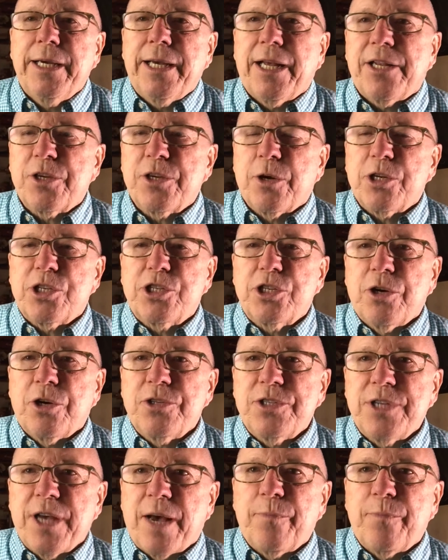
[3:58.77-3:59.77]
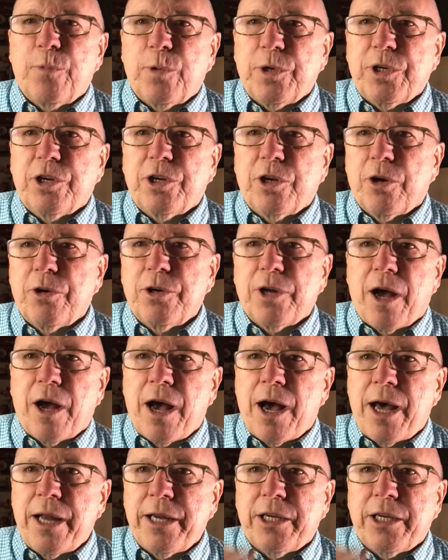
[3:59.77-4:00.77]
And so it shows up when you go to
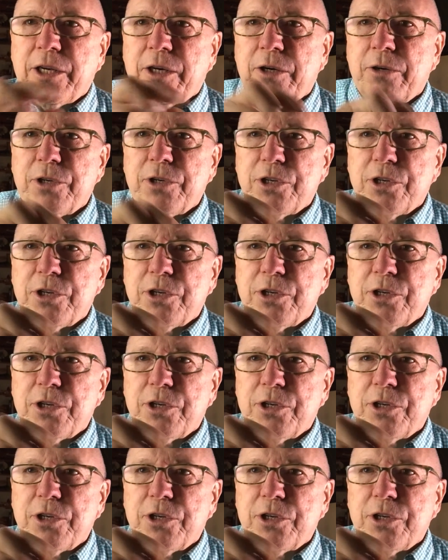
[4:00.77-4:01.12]
audio